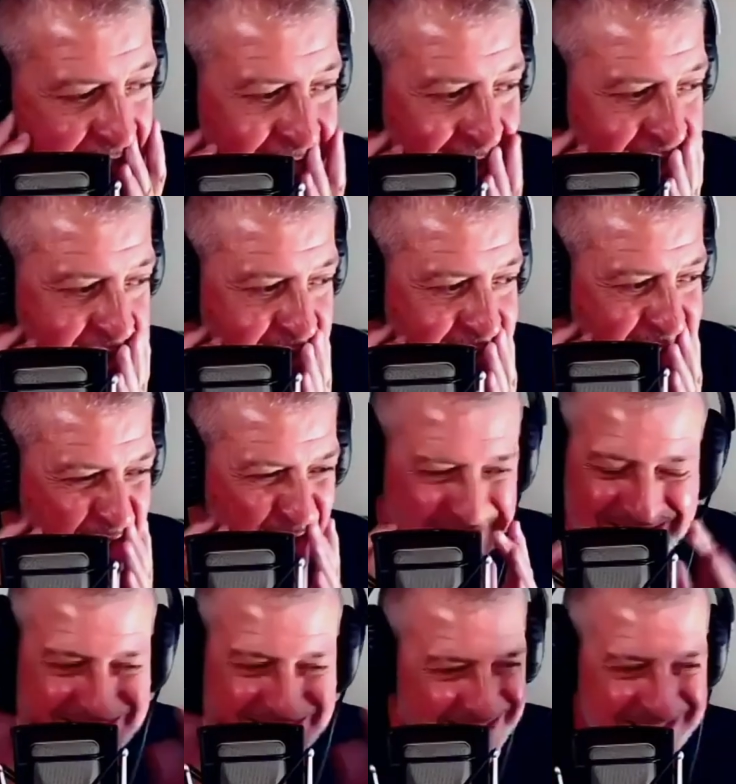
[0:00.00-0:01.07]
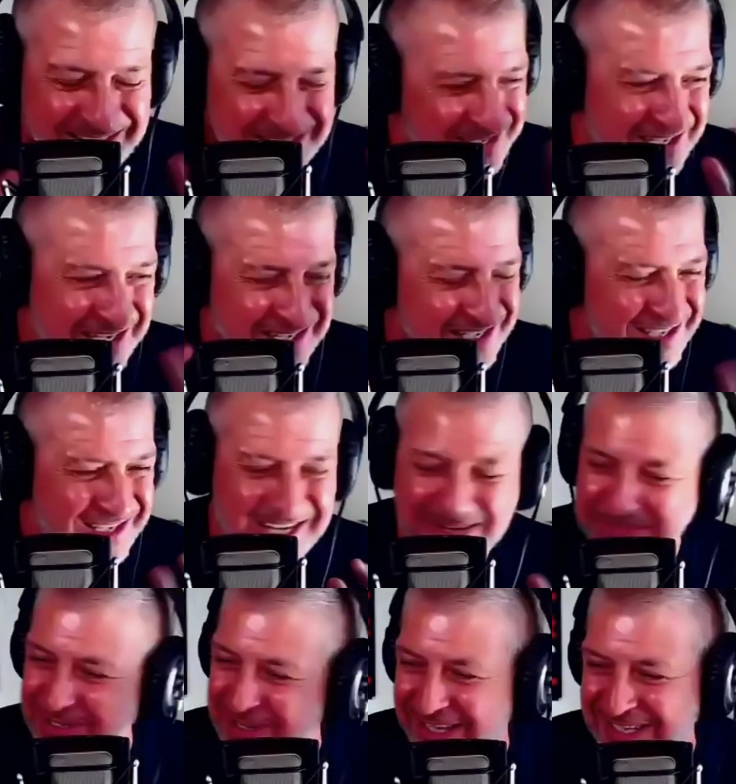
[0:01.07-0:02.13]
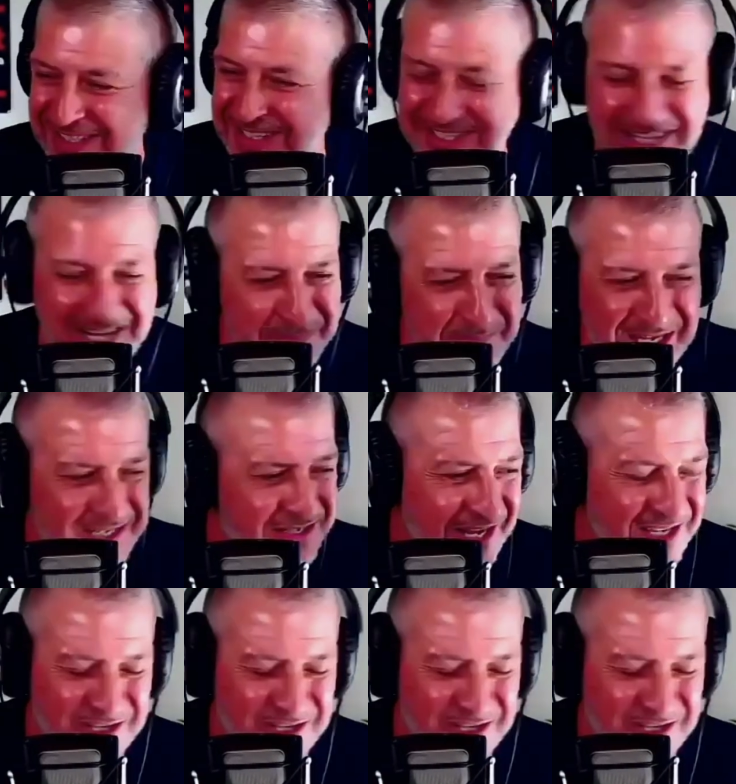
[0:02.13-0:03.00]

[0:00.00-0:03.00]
Actually, you know, just you got to be a dick.